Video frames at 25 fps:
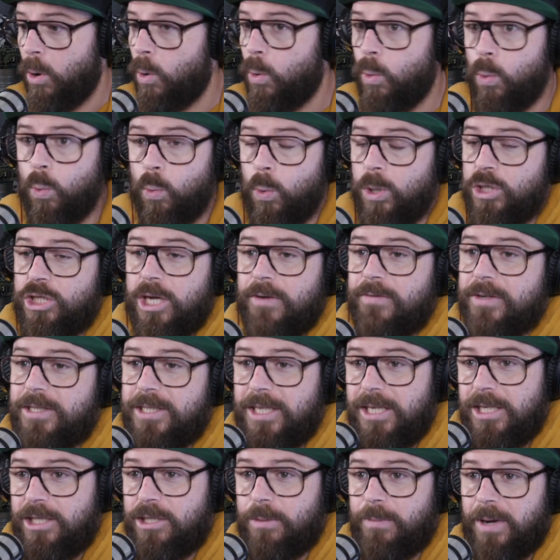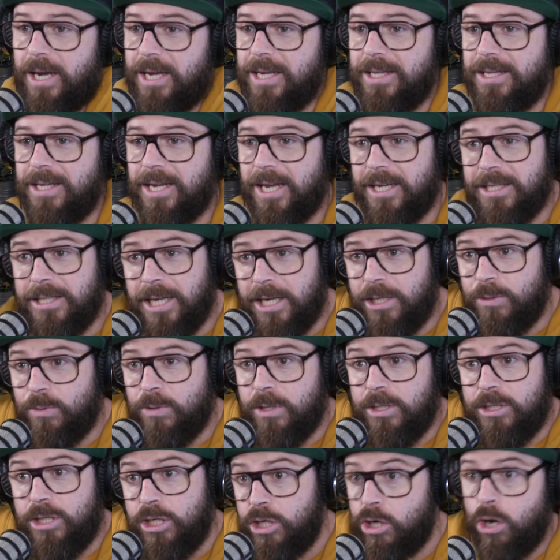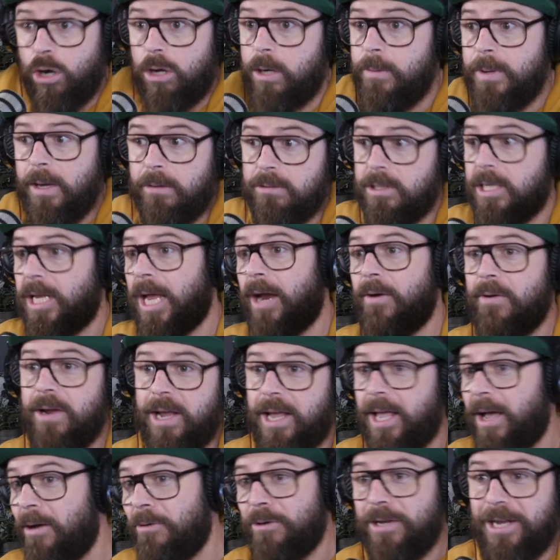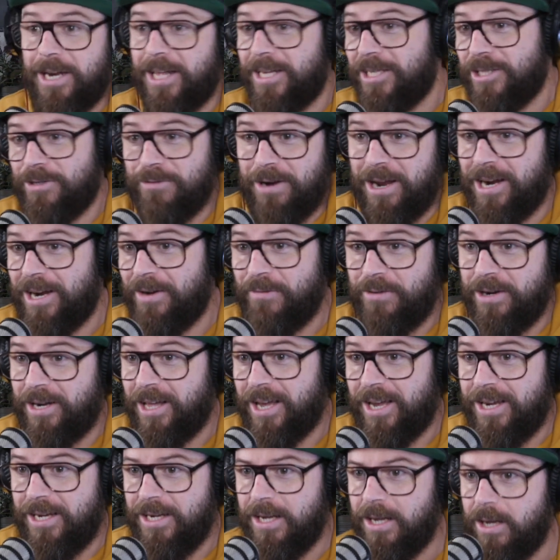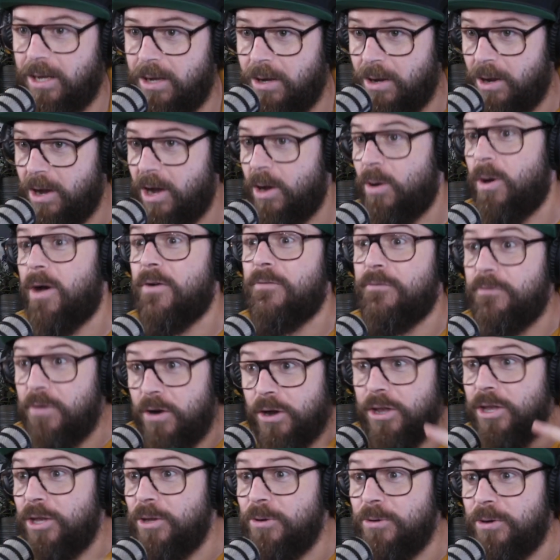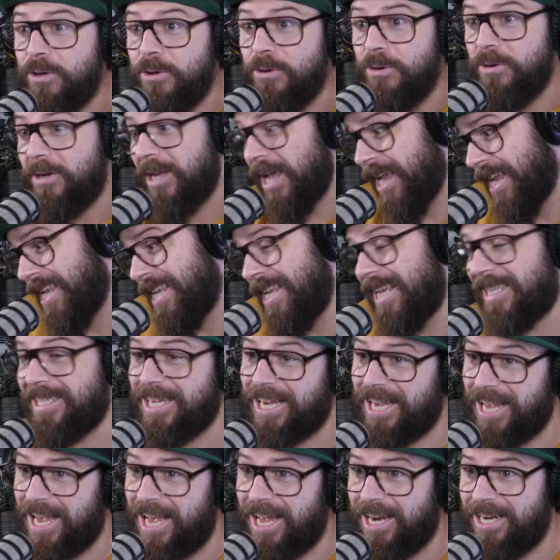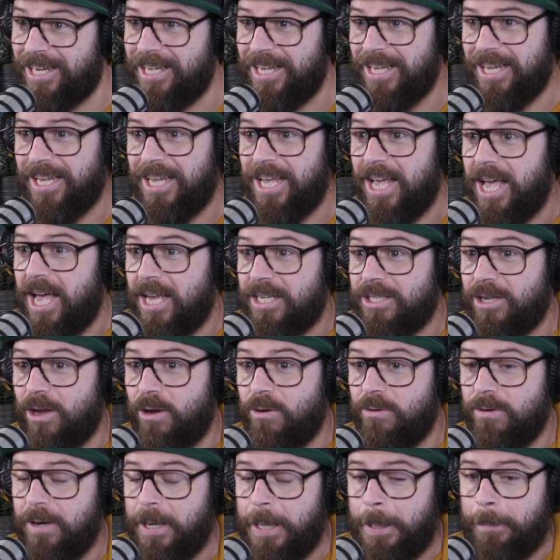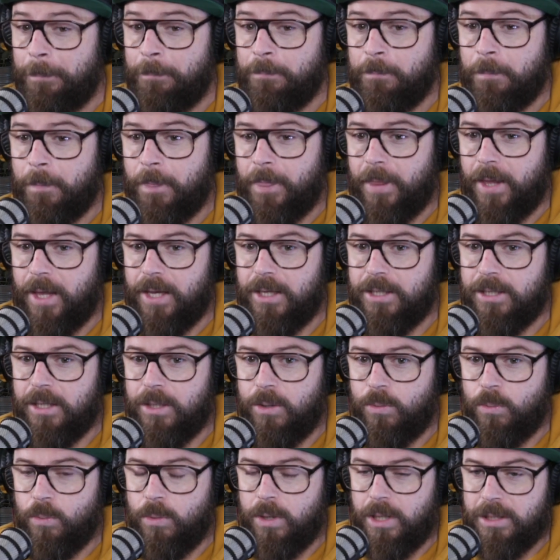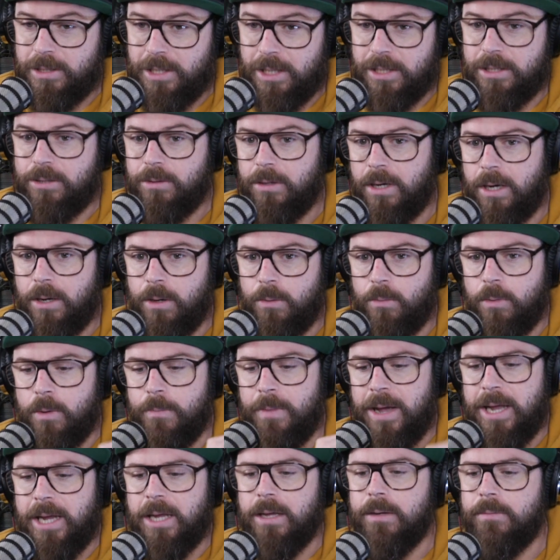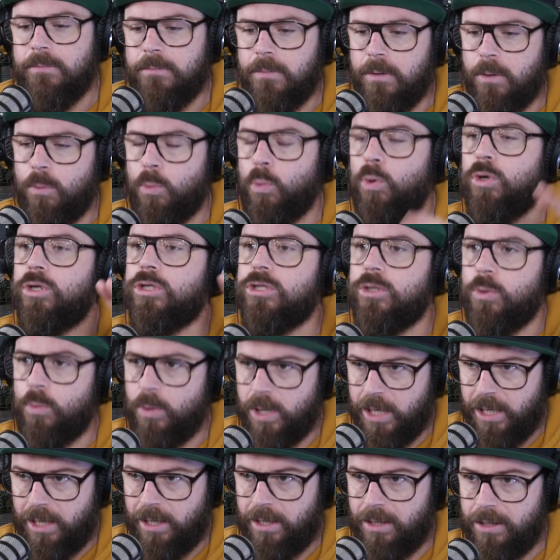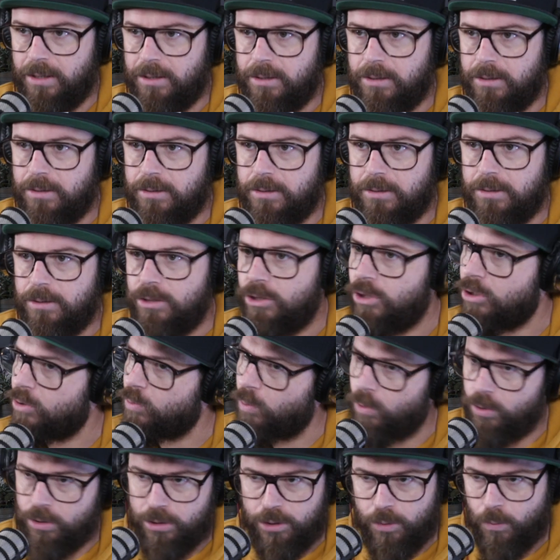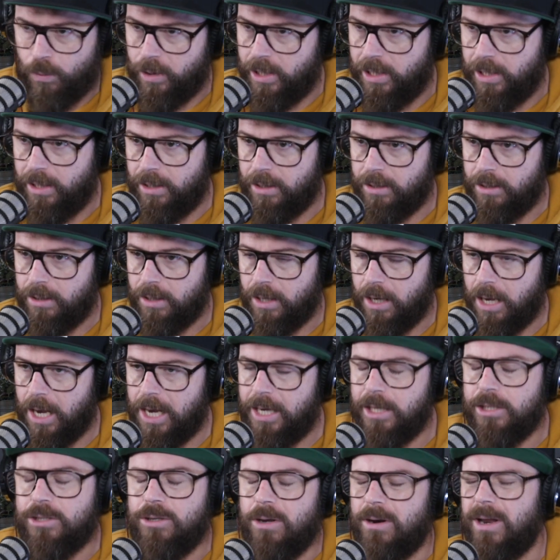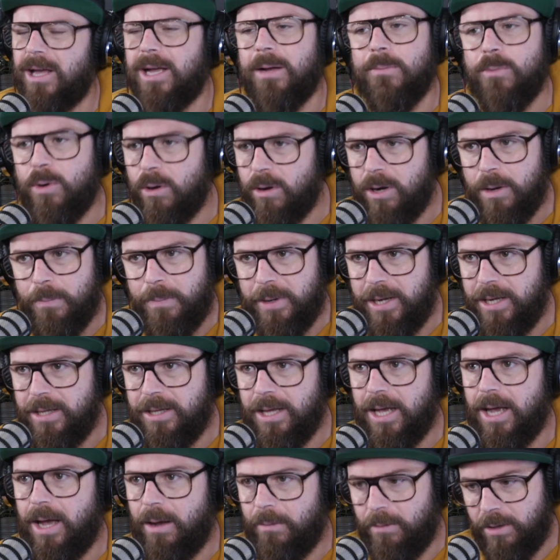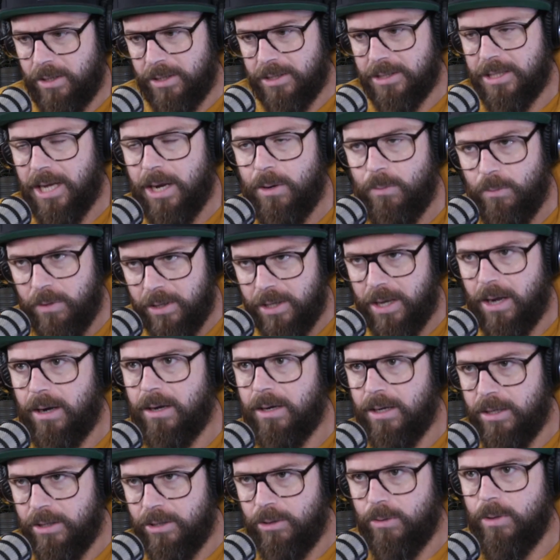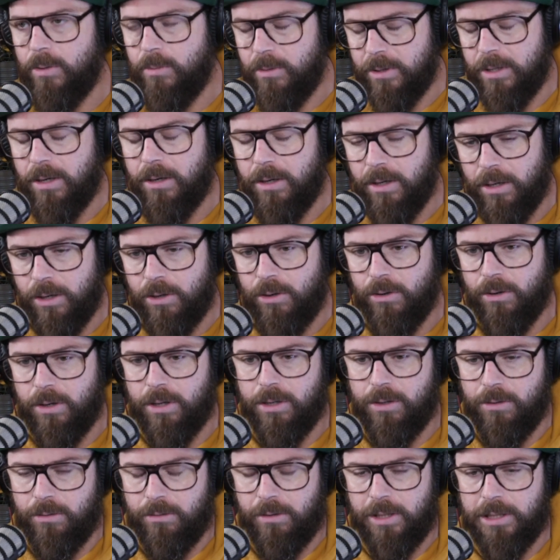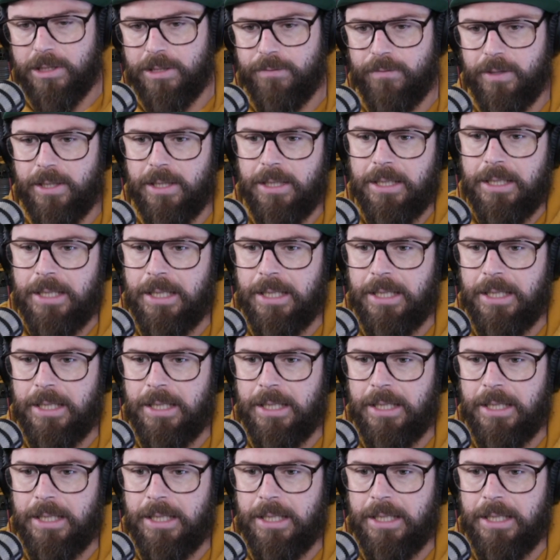whichever teacher back in the day said to us, you're not going to be able to carry a calculator around every day. Well, fuck you, dude. Yes, I can. So I said to her, we'll make them once a week, just once a week. And it's not like I'm not going to be there. I'm going to stand with her. I'm going to do it with her. I'm going to cook and all the rest of it.